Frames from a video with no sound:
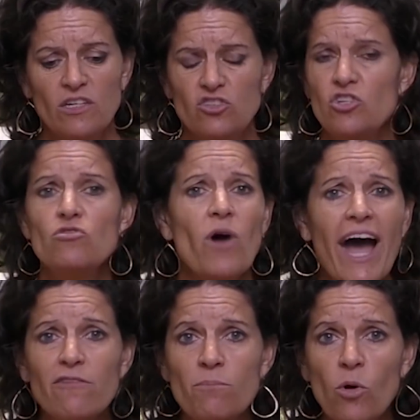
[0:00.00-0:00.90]
Do you
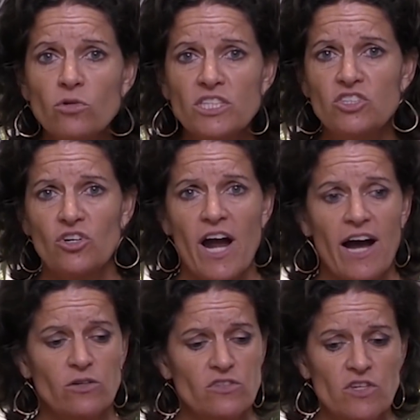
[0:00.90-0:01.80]
have mold in your
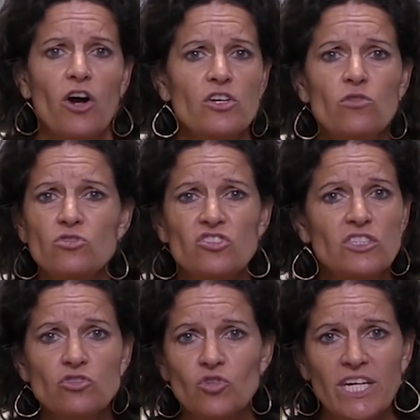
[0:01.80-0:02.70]
house? Are you
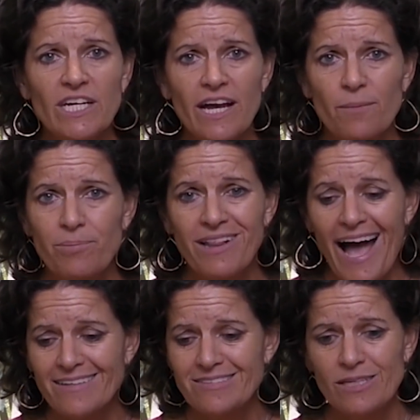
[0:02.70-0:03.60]
still drinking out of
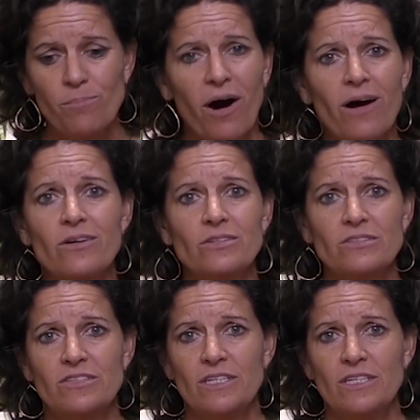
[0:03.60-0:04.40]
plastic bottles?